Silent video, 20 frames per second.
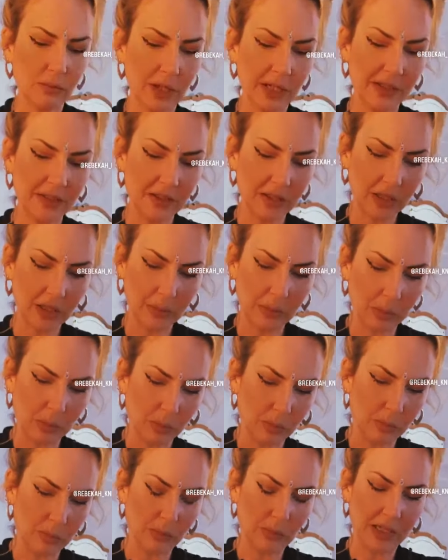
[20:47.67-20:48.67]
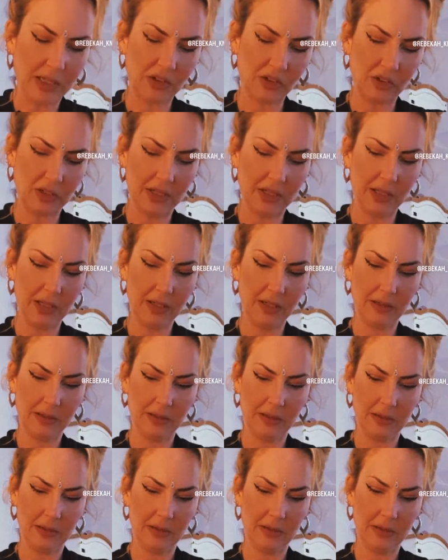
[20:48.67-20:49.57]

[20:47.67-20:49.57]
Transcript: write up actually,